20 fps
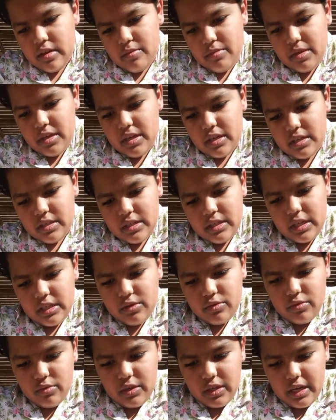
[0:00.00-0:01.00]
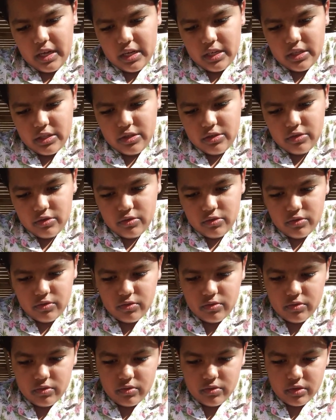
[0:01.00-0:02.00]
because that's what we gotta do
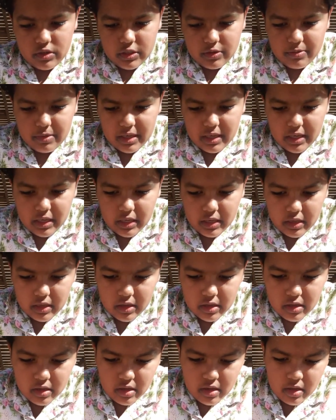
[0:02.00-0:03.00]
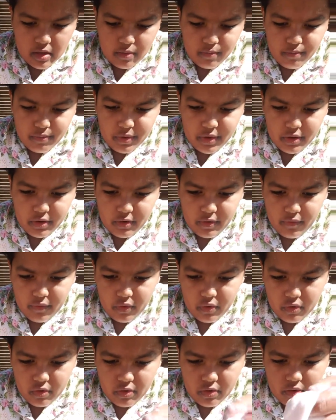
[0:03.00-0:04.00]
to make it
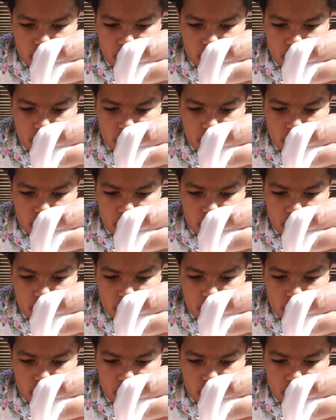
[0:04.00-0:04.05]
beautiful.